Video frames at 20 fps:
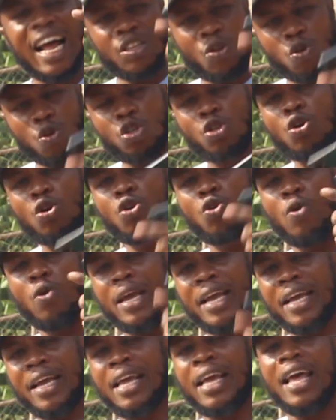also
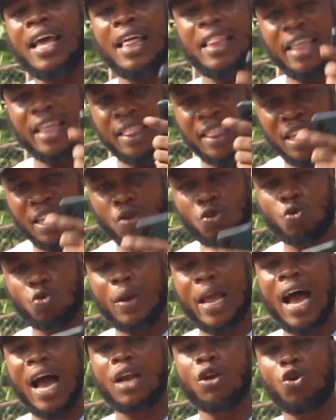doing the things
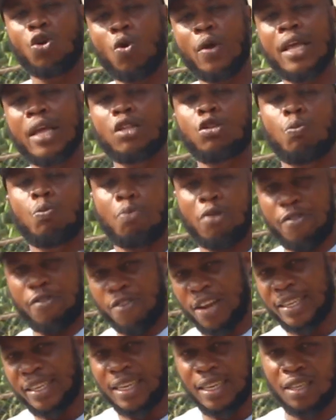we are doing to
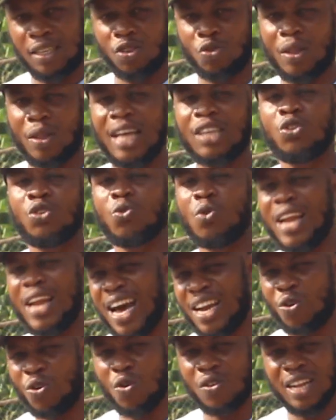prevent it, so that you
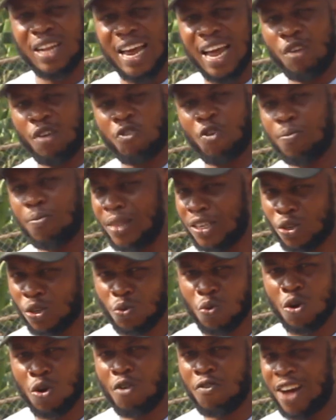learn. Don't learn from the
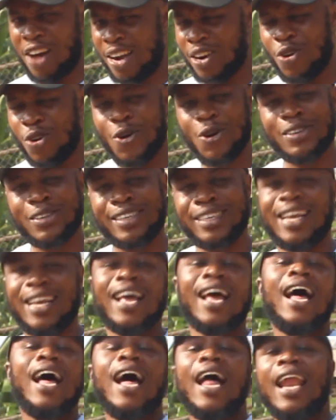school of hard knocks,
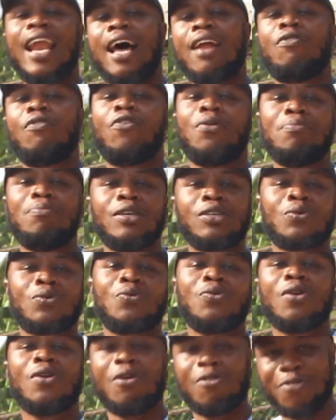learn from the
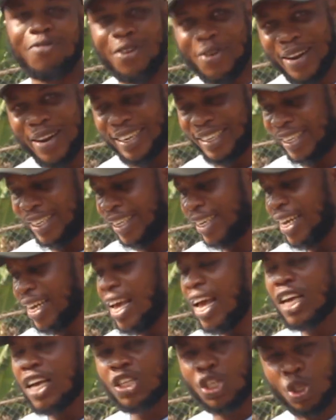school of knowledge.
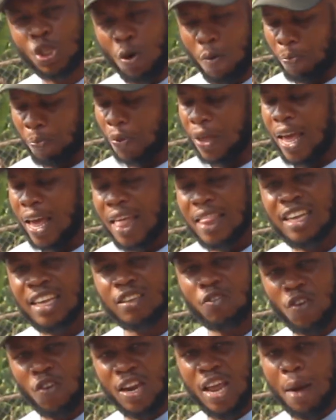So
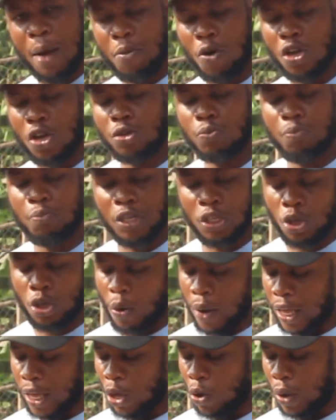this video I'm going to be
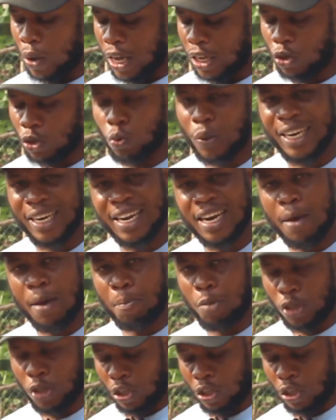showing you is we did a